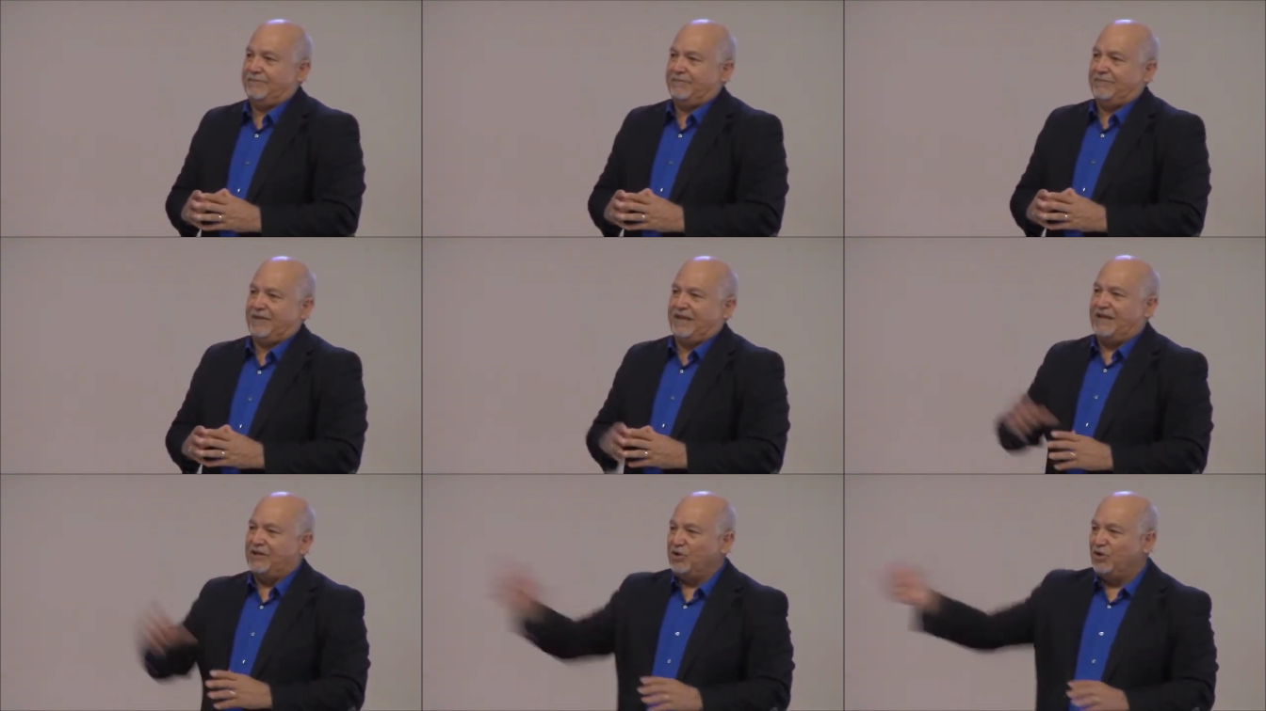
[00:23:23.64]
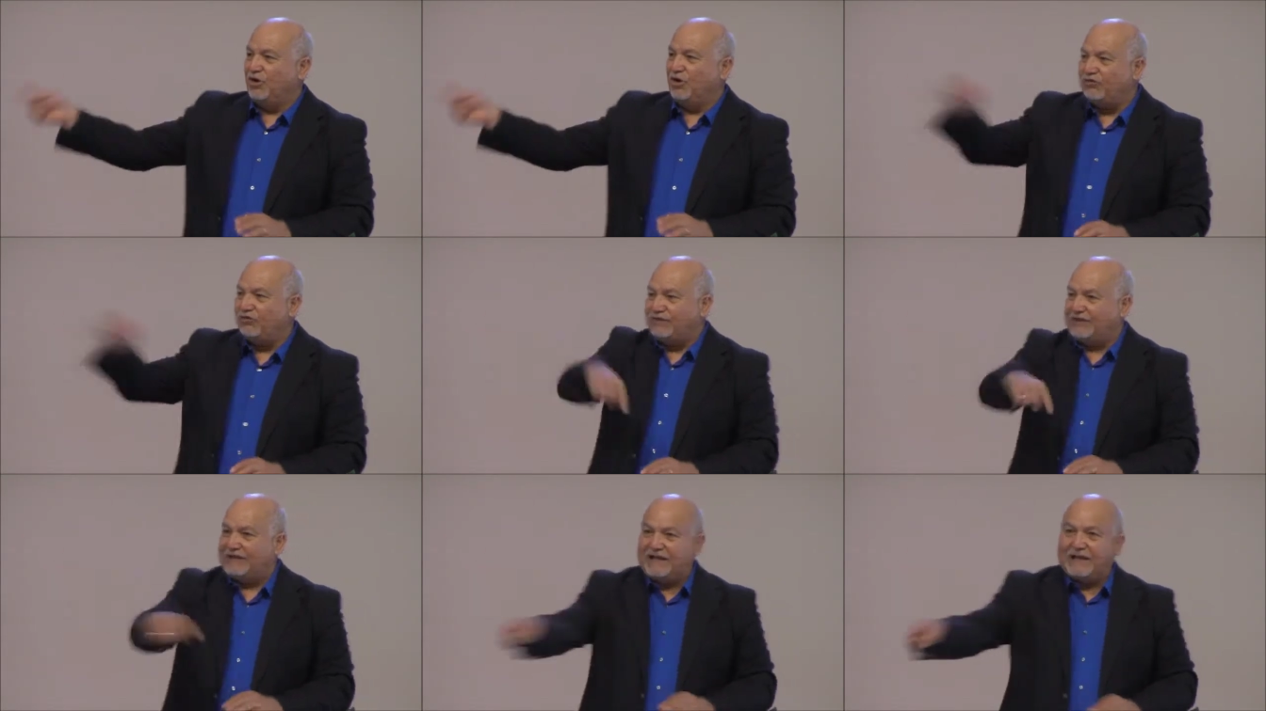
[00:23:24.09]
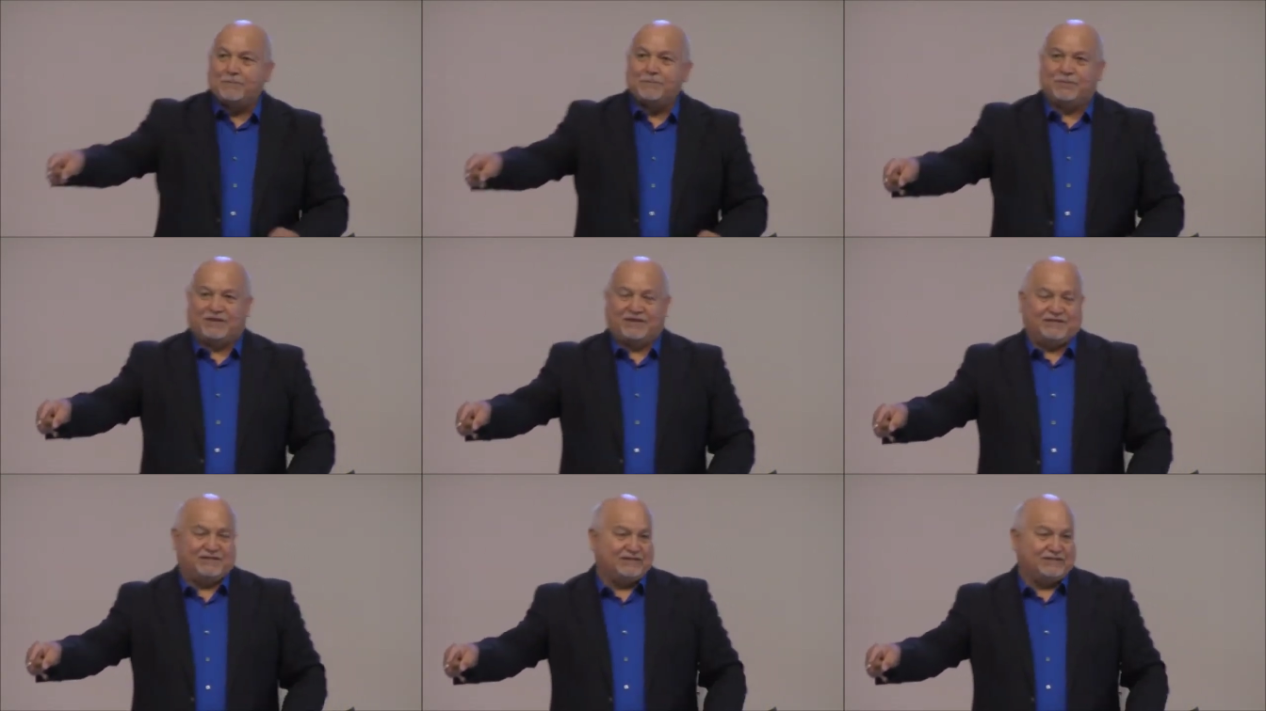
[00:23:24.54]
And you,
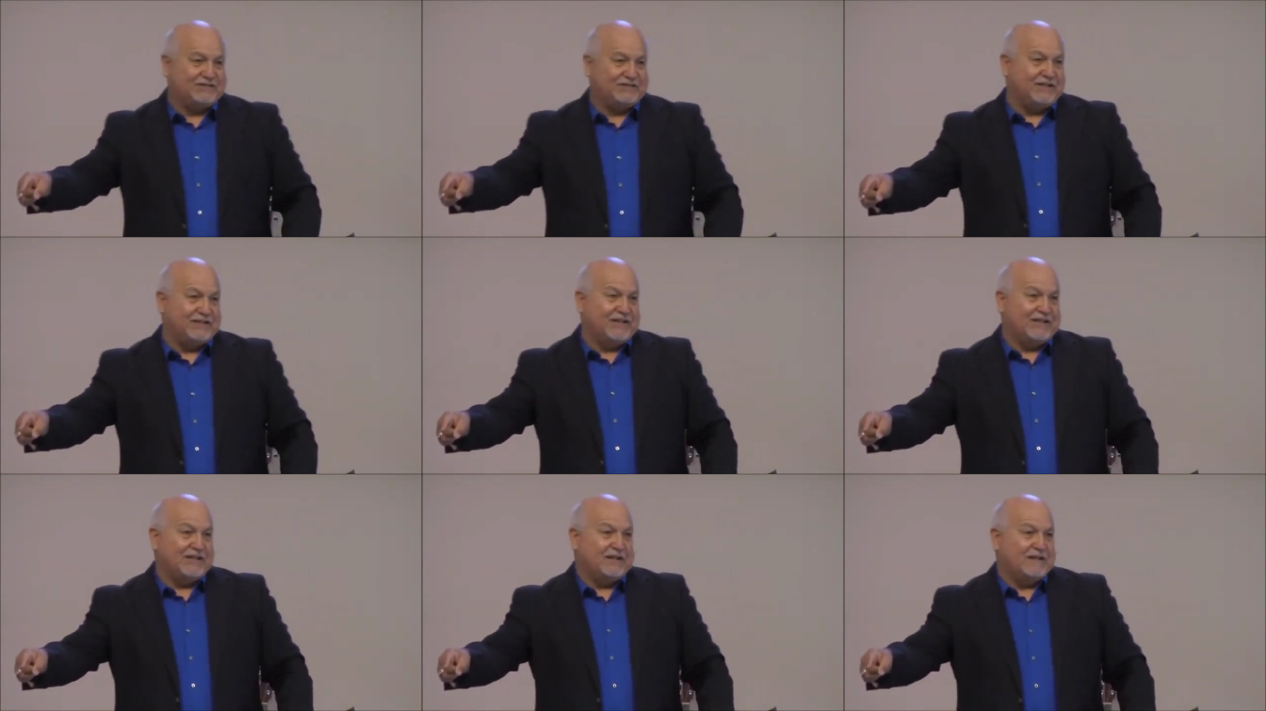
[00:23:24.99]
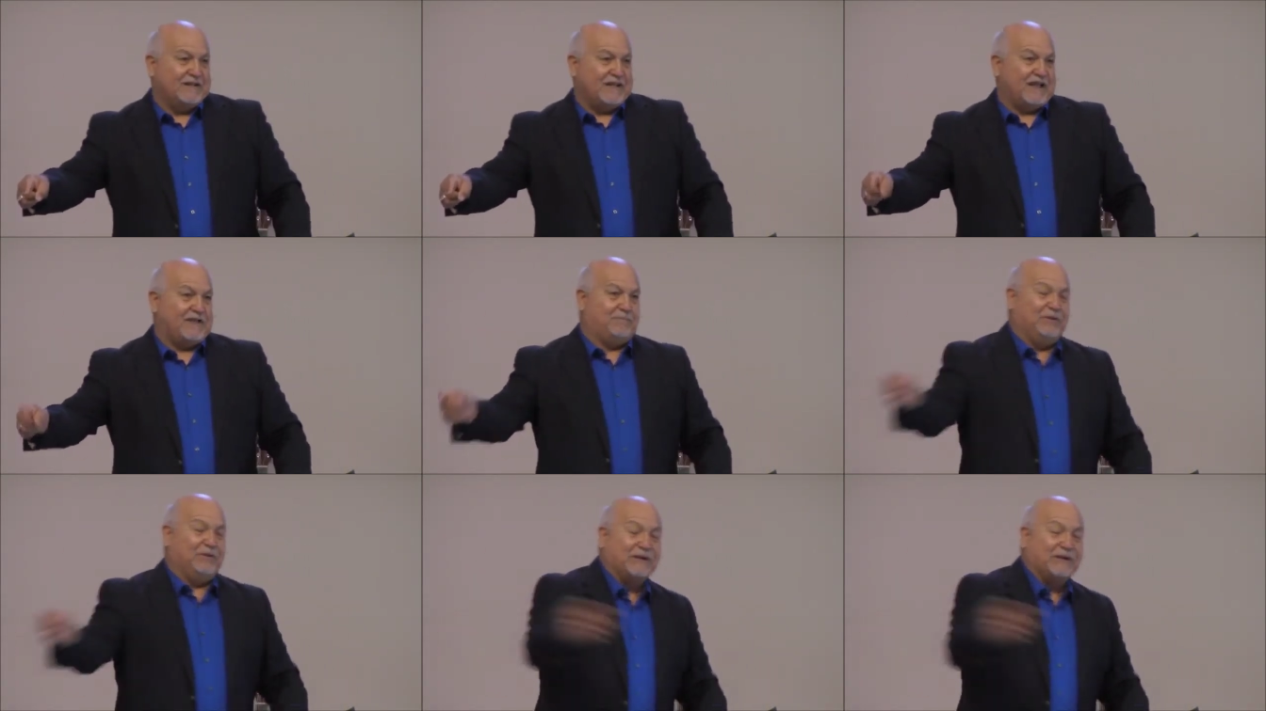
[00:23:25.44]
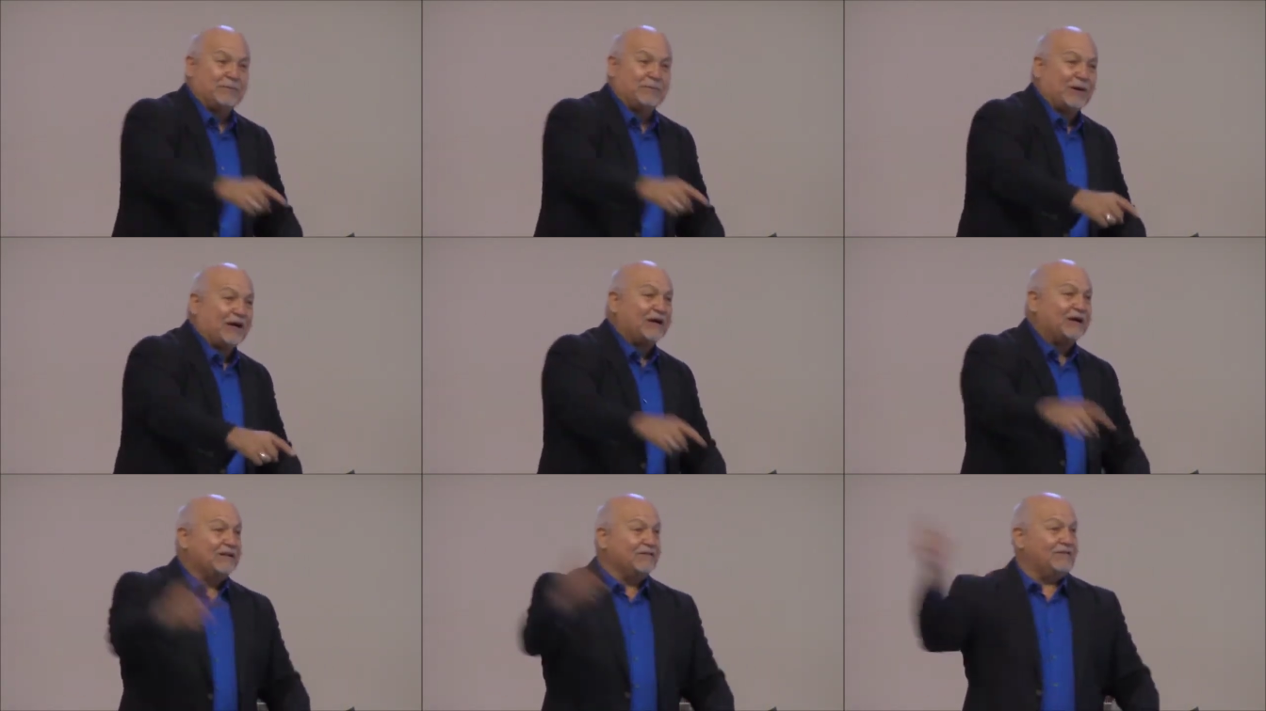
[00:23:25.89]
Philippians, have been a
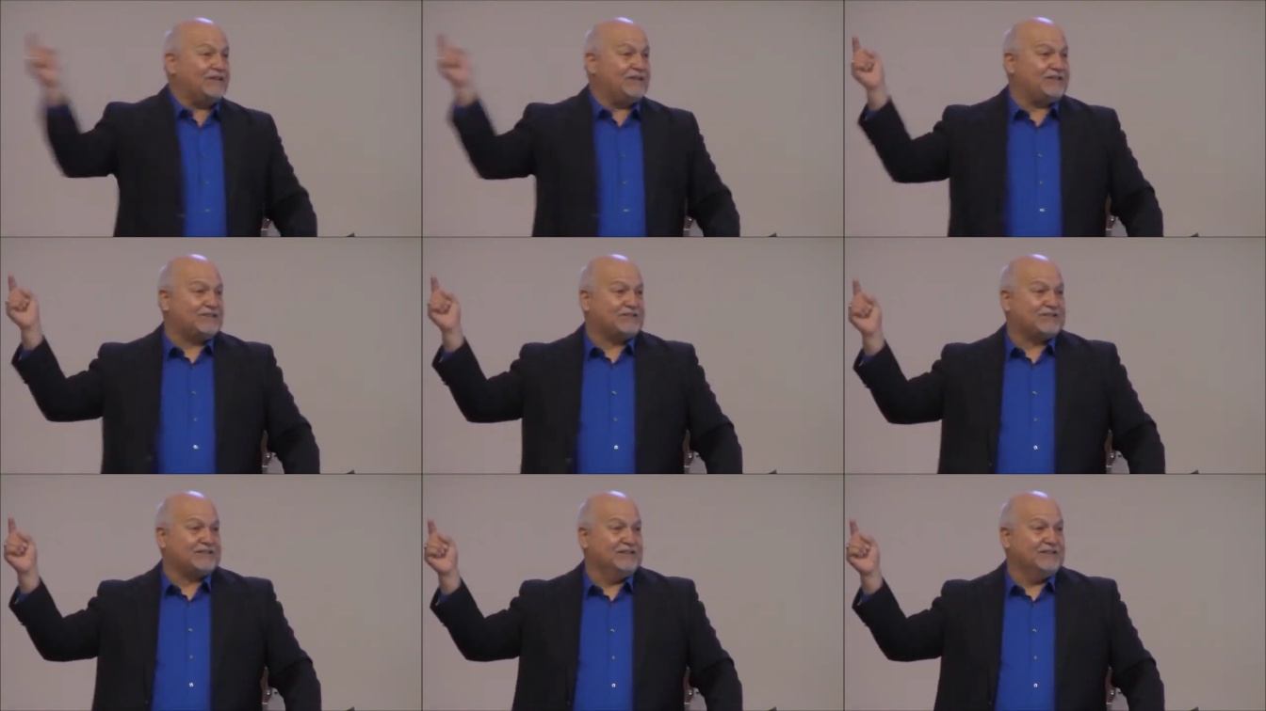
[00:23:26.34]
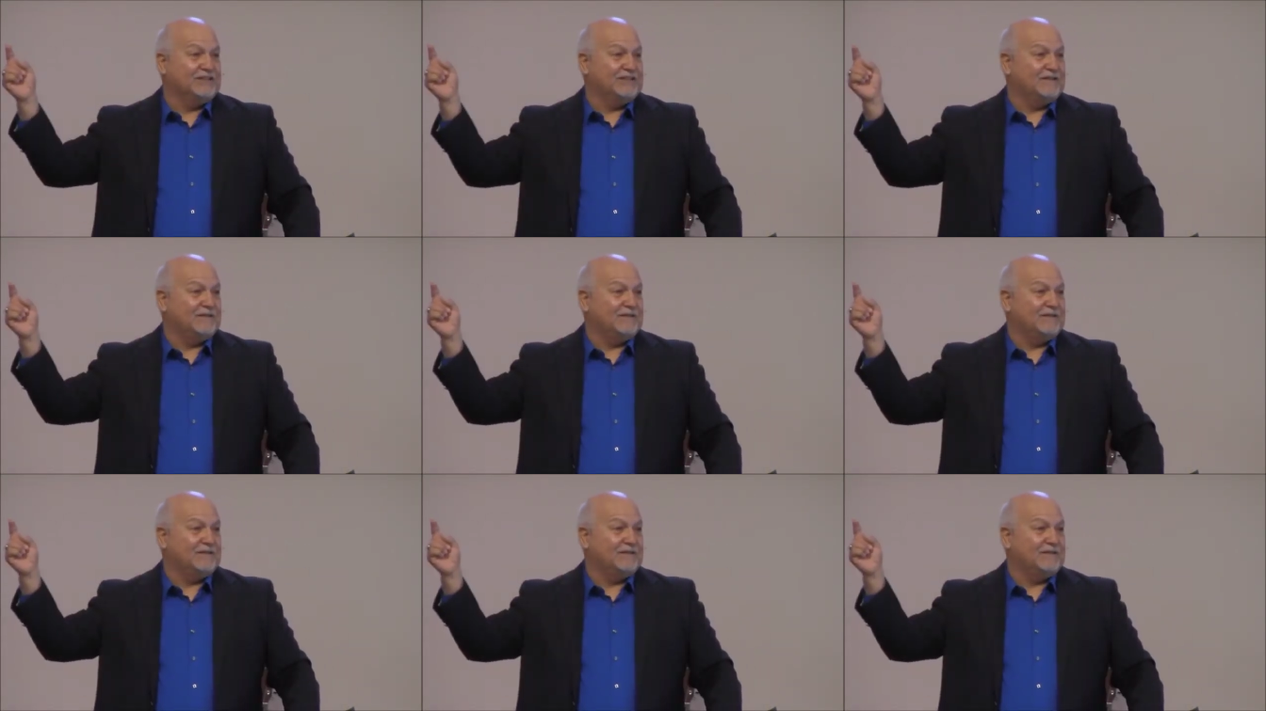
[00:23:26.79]
part of this.